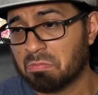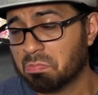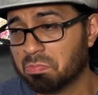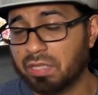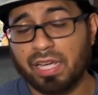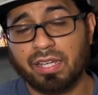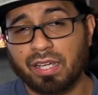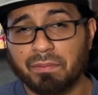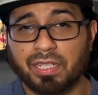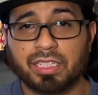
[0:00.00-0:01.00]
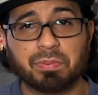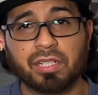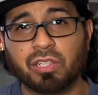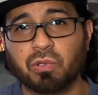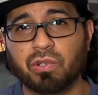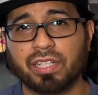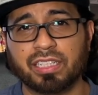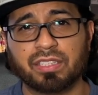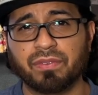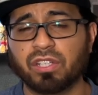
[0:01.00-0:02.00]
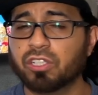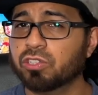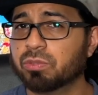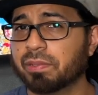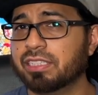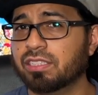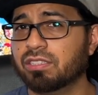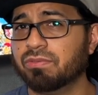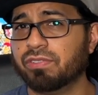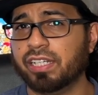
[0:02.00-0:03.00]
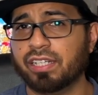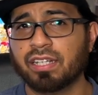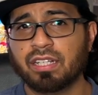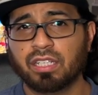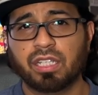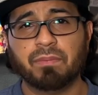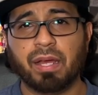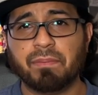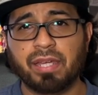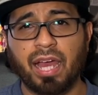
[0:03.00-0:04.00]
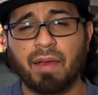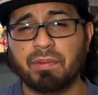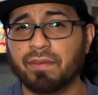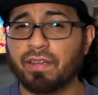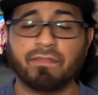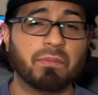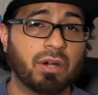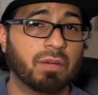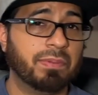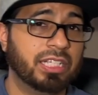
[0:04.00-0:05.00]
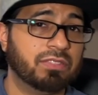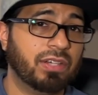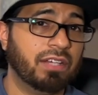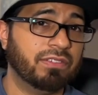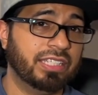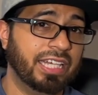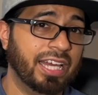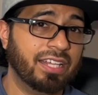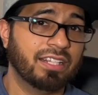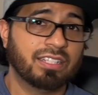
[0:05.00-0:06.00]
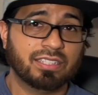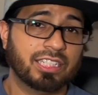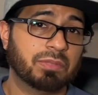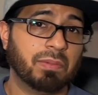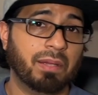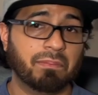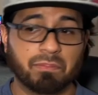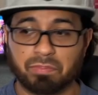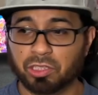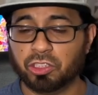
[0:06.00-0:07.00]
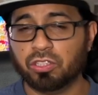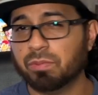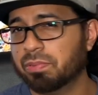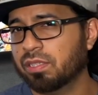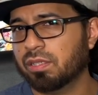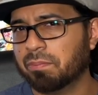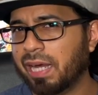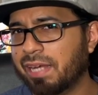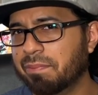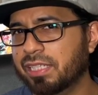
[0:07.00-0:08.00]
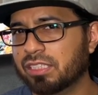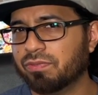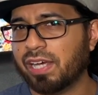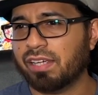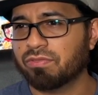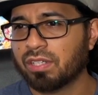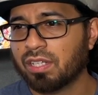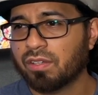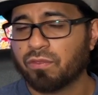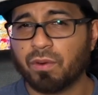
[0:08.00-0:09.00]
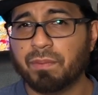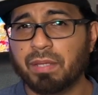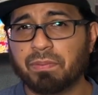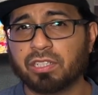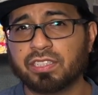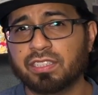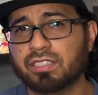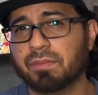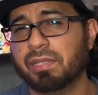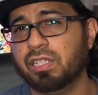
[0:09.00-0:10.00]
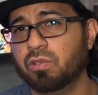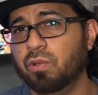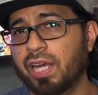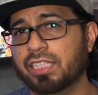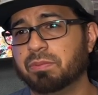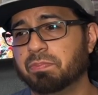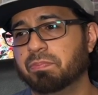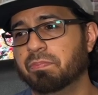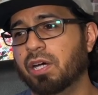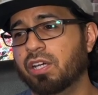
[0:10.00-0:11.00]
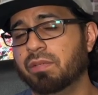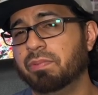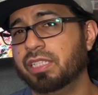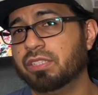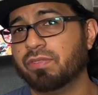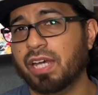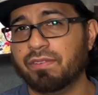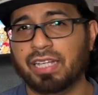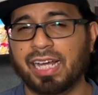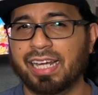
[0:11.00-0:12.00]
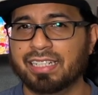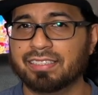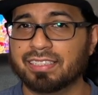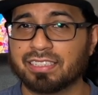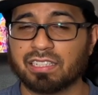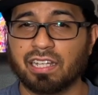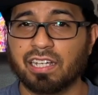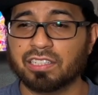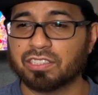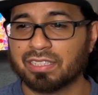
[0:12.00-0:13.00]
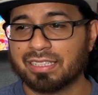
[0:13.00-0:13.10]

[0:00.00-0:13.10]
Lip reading: yeah, I mean, that's pretty cool. I guess if you're a huge PlayStation fan, you might be happy. If you haven't bought a PS5 yet, this might push you to buy a PS5. For me personally, somebody who has bought a PS5 and had it since launch,